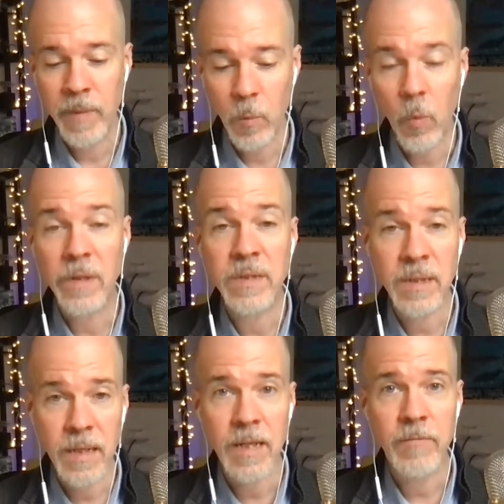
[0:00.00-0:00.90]

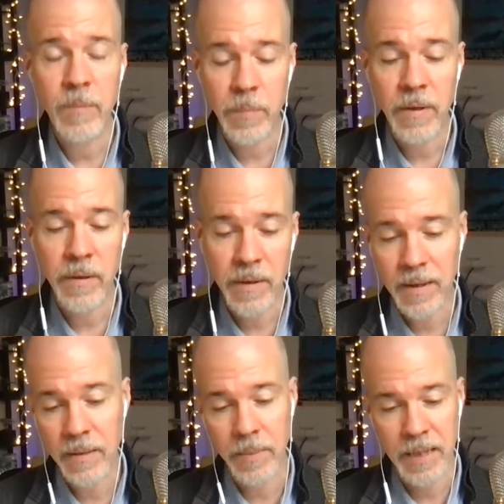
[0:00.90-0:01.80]
wasn't even part of the
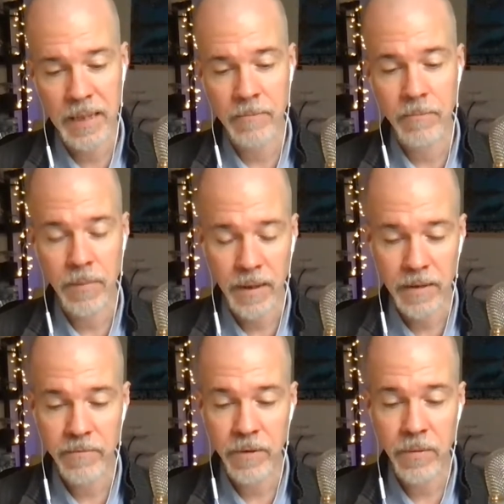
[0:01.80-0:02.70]
company.
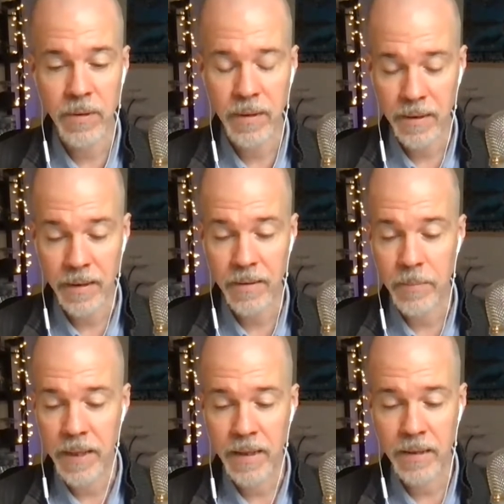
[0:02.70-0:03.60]
iPhone,
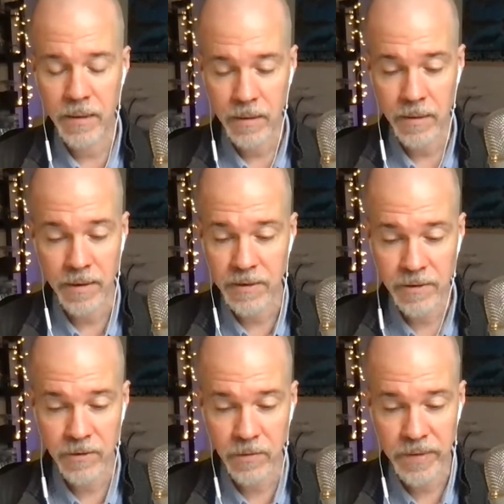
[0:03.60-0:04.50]
iPad, lots of
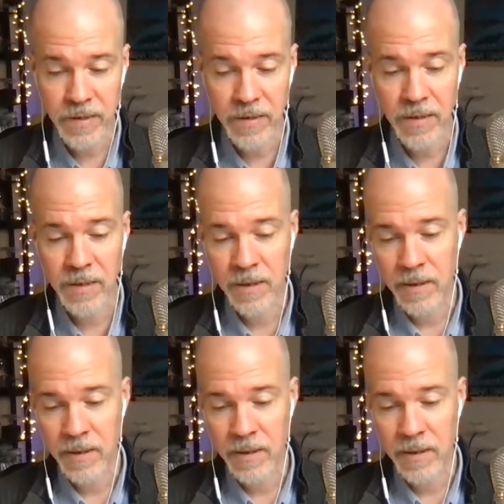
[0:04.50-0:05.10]
services.